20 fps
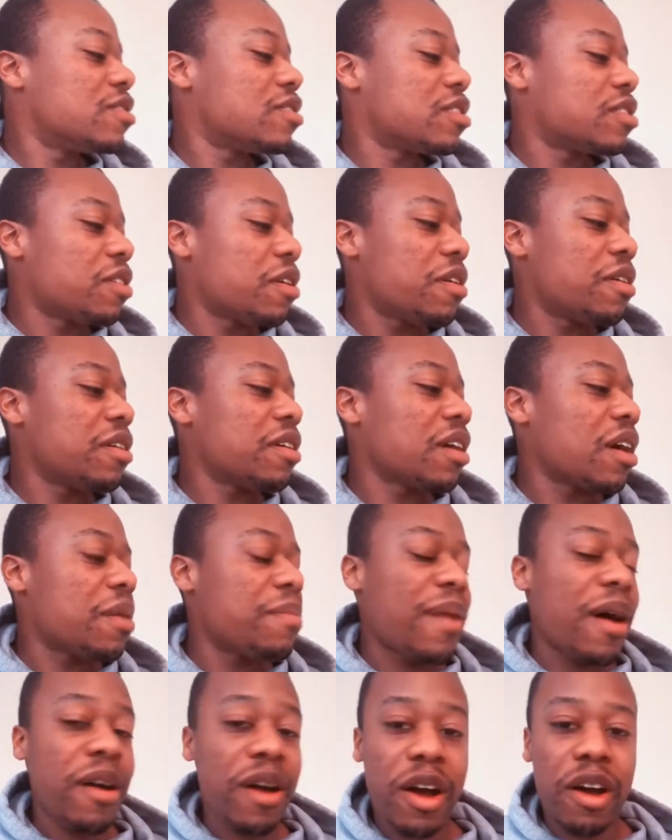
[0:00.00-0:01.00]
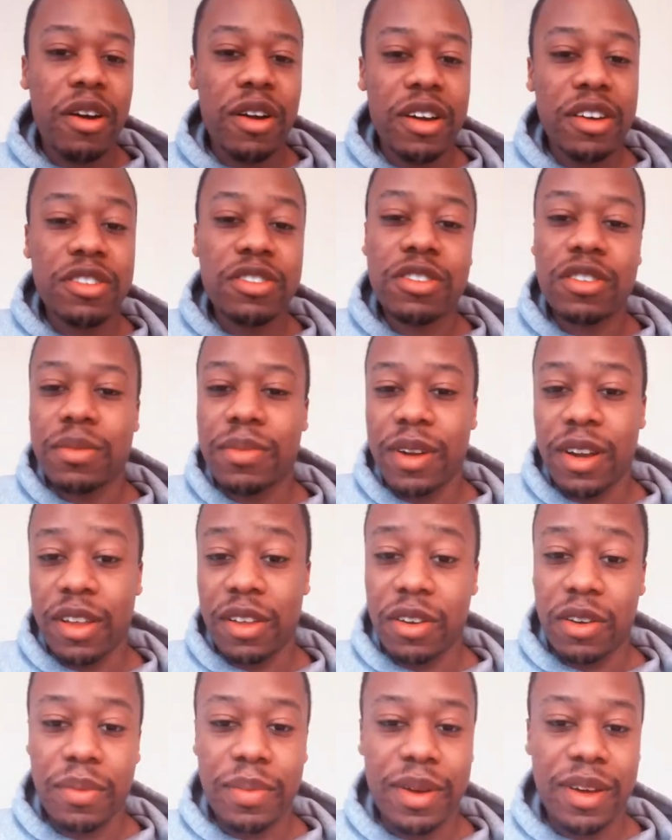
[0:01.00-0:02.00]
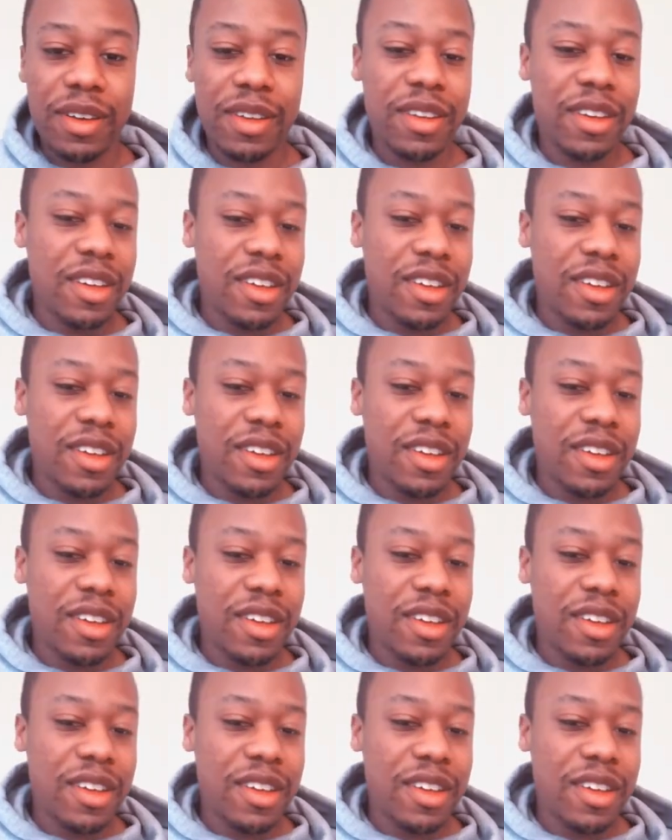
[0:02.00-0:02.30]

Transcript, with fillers: learning about our instrument a little bit.